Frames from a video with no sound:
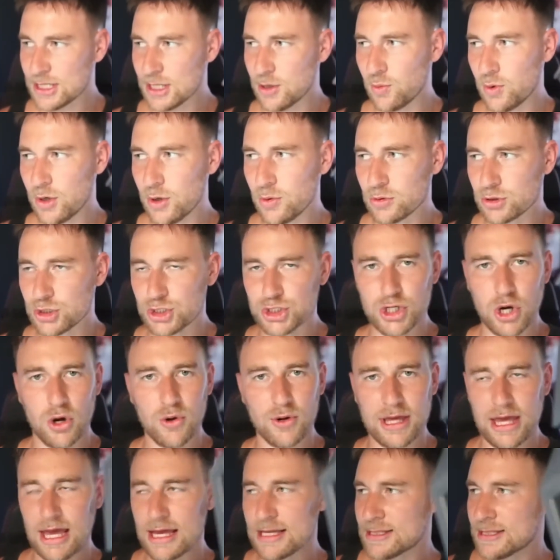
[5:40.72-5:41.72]
we will
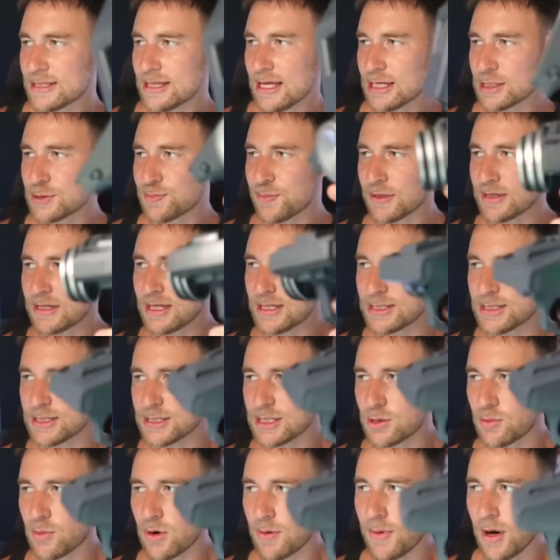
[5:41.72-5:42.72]
showcase this, but this is the
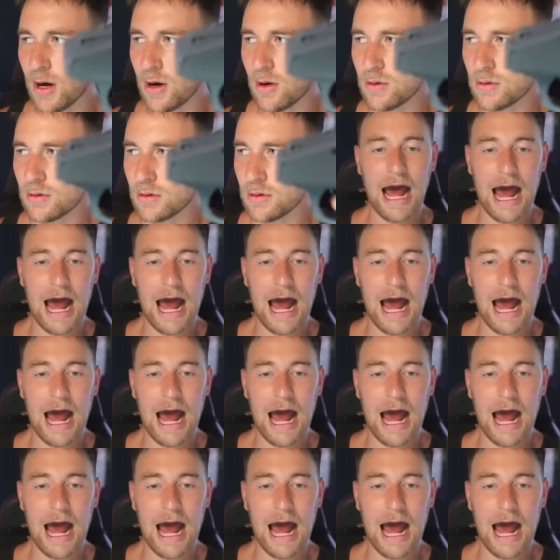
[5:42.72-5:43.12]
remote.